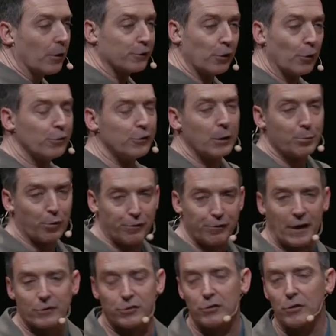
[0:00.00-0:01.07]
associate
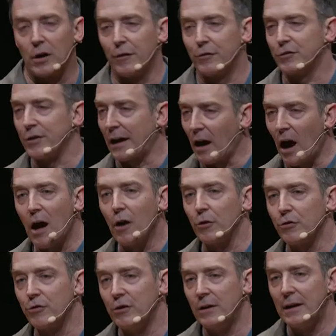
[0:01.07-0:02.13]
professor of
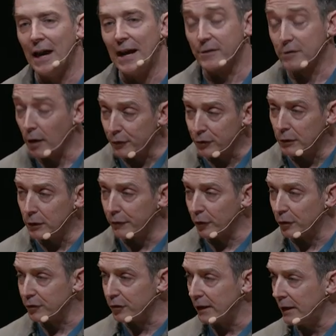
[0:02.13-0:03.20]
psychology at Tufts
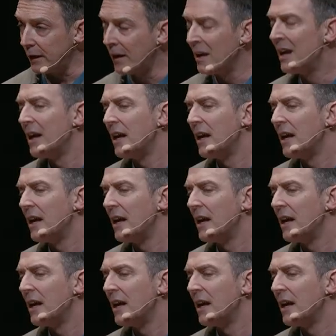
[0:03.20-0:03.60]
University,